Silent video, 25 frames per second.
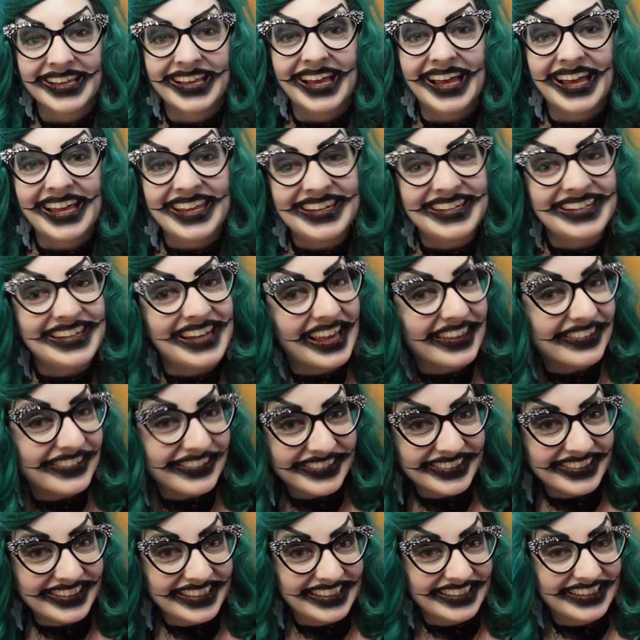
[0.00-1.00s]
Another
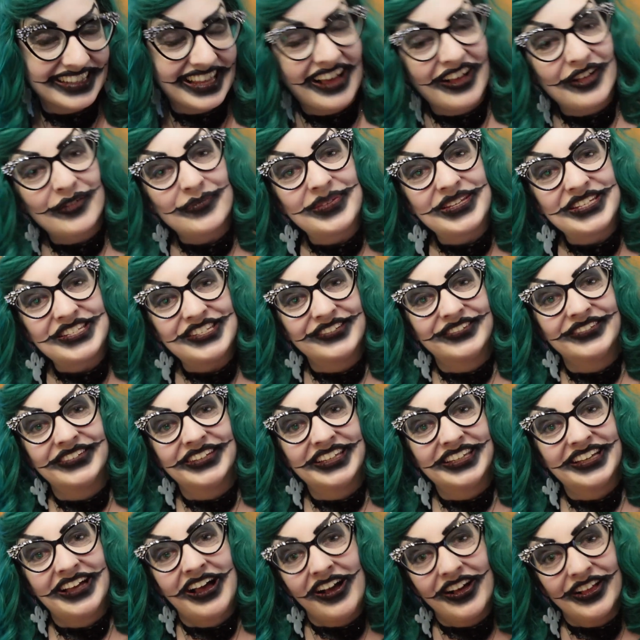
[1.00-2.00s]
thing that I'll be
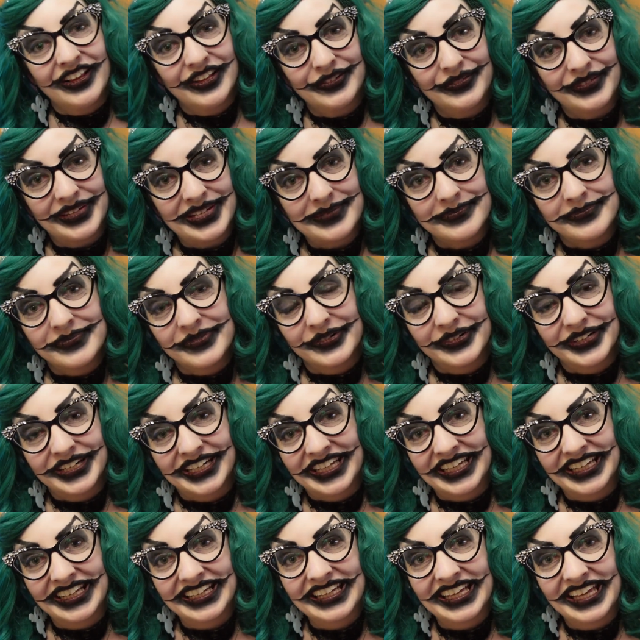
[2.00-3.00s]
doing Halloween
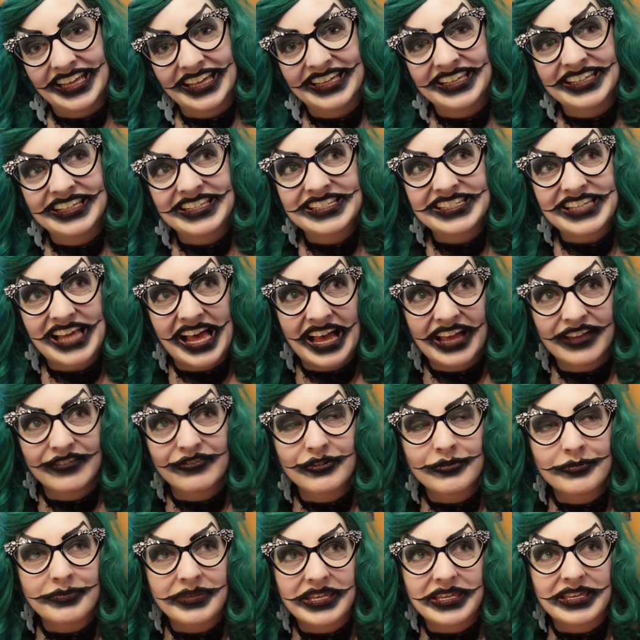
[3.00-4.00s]
morning is I
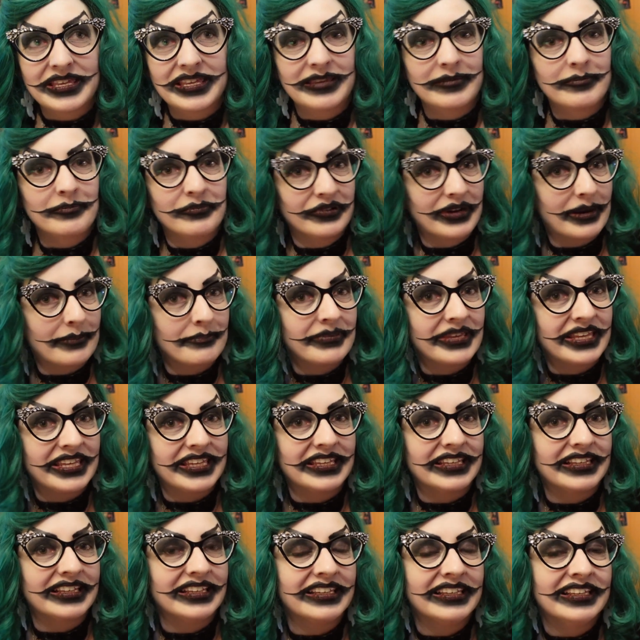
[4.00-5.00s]
will be
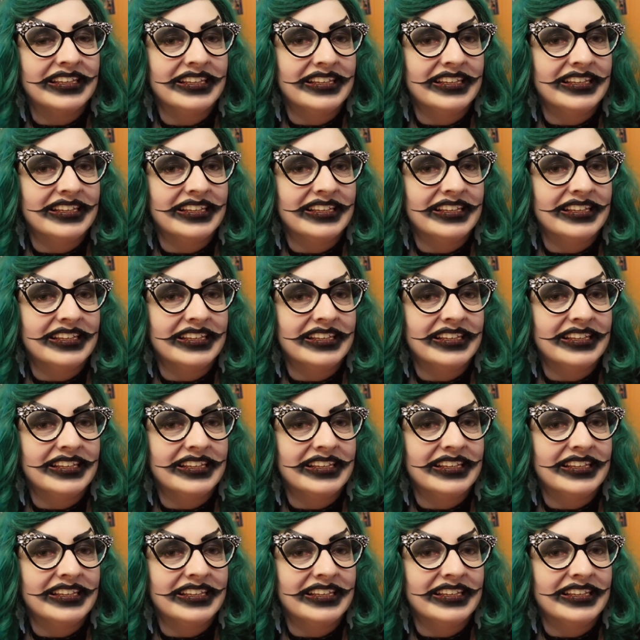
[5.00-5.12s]
prepping